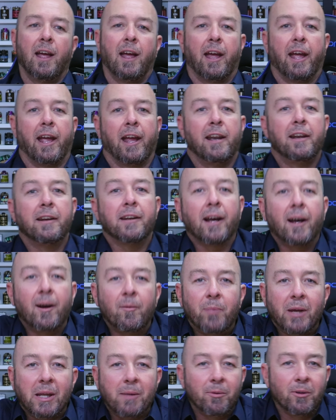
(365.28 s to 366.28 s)
and
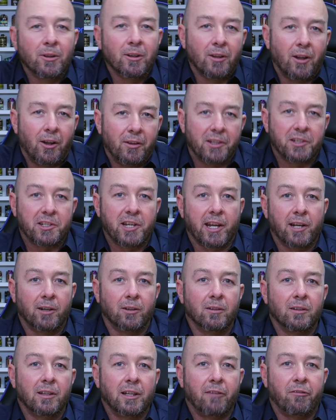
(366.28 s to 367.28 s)
people on the
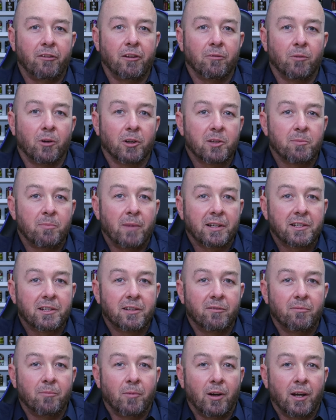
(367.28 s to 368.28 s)
channel, if you've watched much
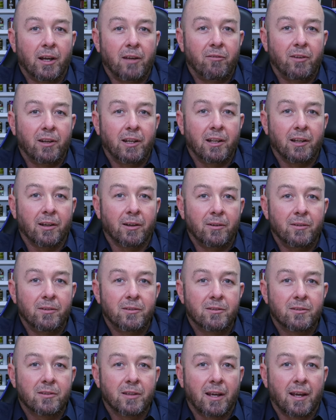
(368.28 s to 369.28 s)
of my
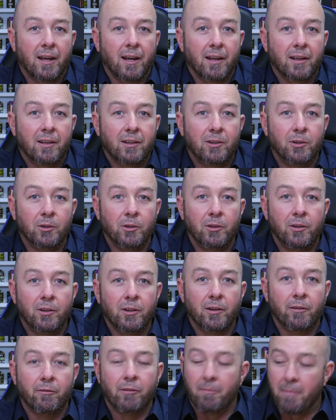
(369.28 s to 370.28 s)
videos, could
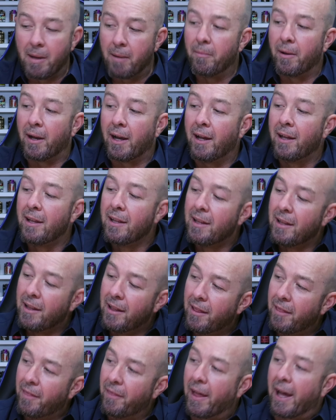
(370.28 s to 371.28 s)
remember
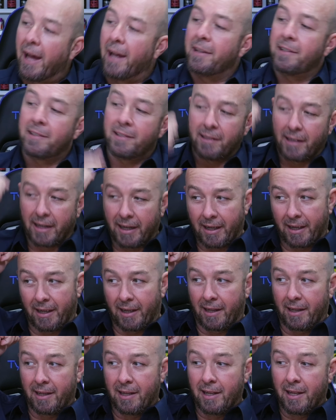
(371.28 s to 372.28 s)
that
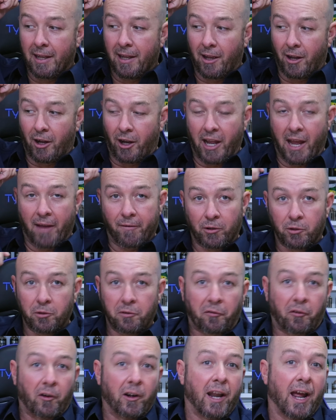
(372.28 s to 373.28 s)
I have a
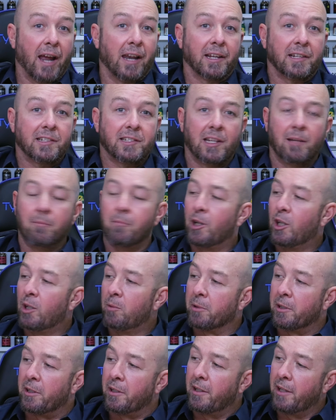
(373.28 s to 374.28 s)
good friend Alex in
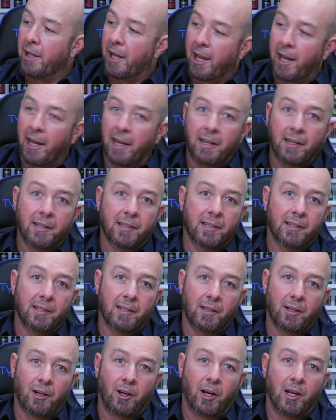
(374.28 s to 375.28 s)
Melbourne, and
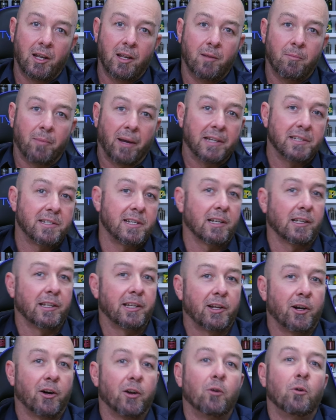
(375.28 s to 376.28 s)
I
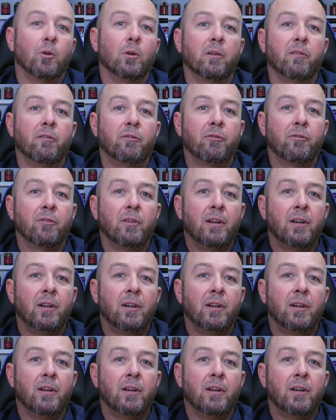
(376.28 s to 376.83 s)
basically got all of